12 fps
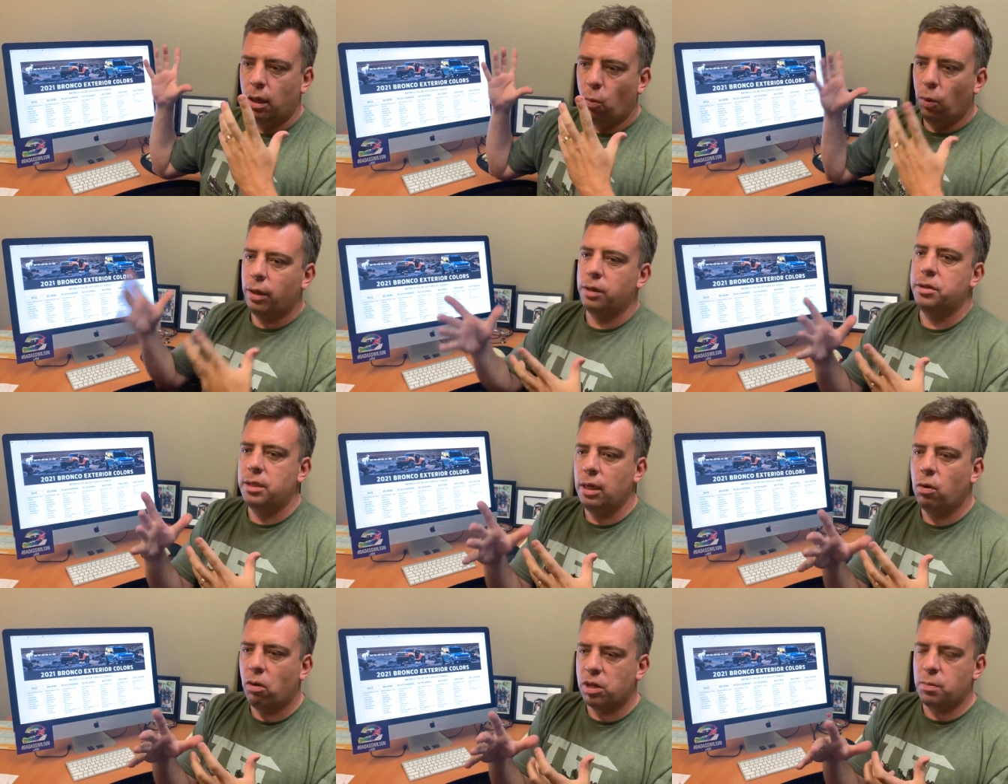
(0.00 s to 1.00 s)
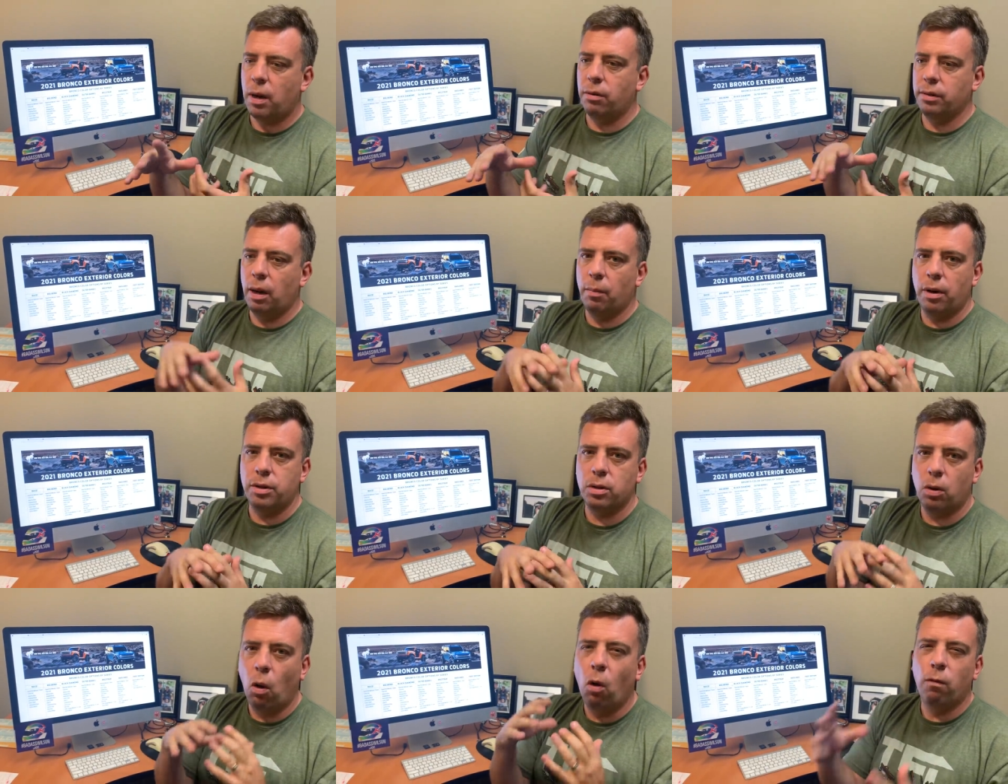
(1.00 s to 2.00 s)
we could see horsepower numbers
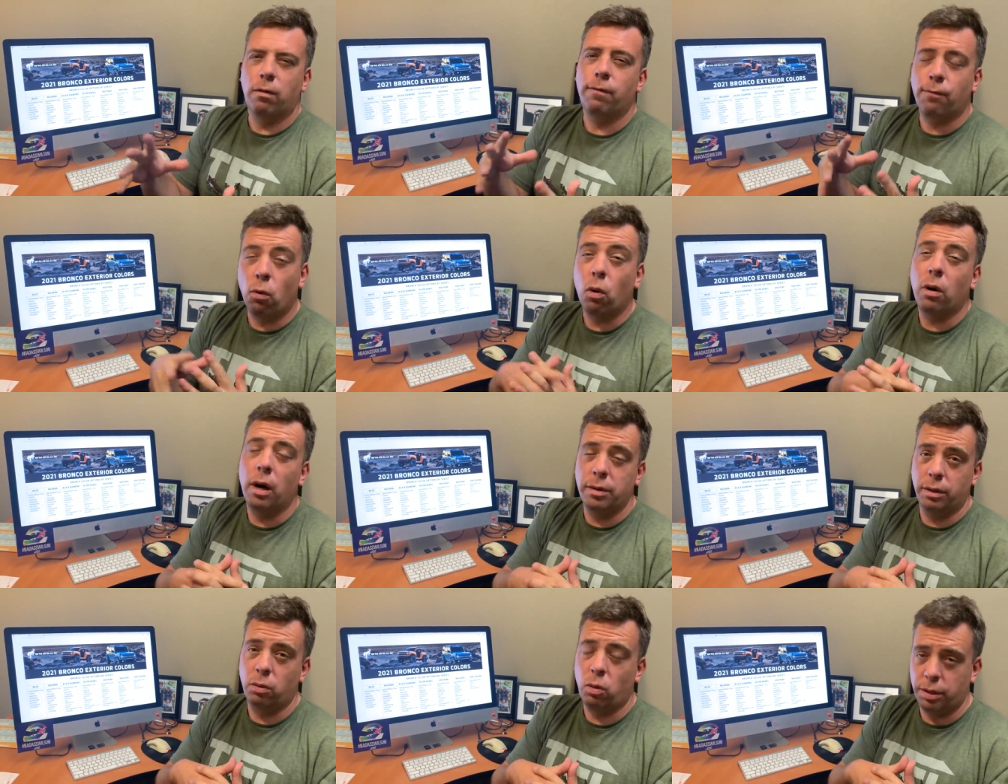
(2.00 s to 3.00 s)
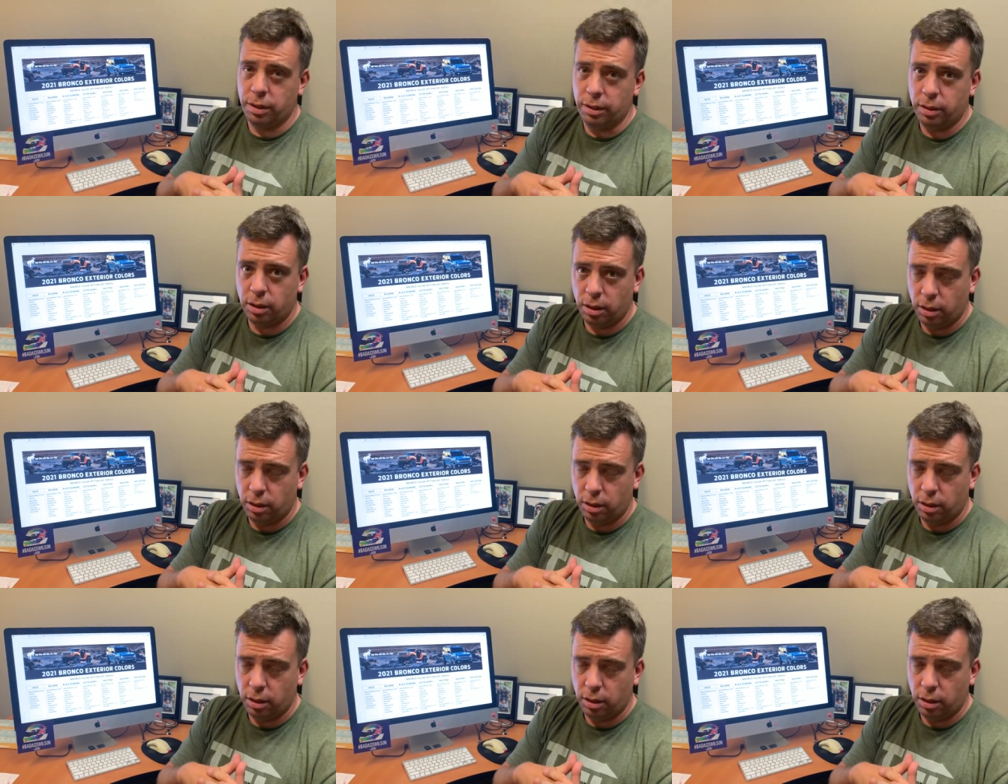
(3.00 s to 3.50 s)
over 400 horses.